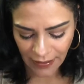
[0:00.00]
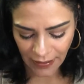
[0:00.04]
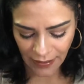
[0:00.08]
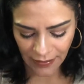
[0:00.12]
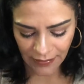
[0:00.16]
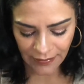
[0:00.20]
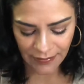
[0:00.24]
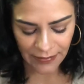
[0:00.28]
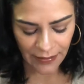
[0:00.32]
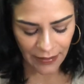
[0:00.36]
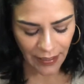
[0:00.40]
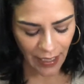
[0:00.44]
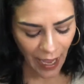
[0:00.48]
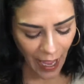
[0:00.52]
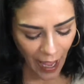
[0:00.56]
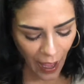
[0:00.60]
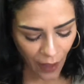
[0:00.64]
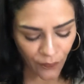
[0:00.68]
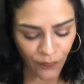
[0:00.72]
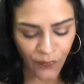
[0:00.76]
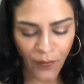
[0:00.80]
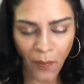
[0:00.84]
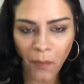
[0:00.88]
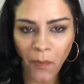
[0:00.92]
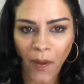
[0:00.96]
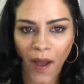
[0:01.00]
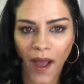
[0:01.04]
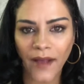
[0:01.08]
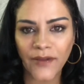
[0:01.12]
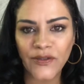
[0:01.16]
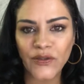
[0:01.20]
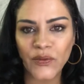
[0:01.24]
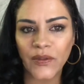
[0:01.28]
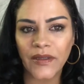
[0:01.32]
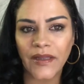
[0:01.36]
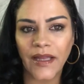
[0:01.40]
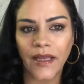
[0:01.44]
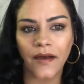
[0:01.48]
hits it out the box
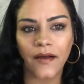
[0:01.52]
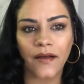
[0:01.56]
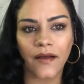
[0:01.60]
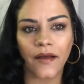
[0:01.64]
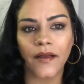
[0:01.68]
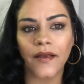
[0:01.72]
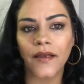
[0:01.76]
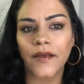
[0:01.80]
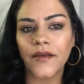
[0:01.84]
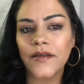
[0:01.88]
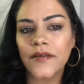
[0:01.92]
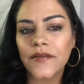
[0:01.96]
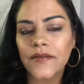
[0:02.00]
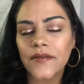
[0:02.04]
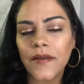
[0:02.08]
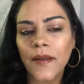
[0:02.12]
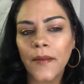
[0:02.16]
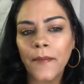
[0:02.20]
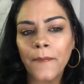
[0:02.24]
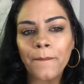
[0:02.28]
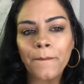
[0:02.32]
with their colors.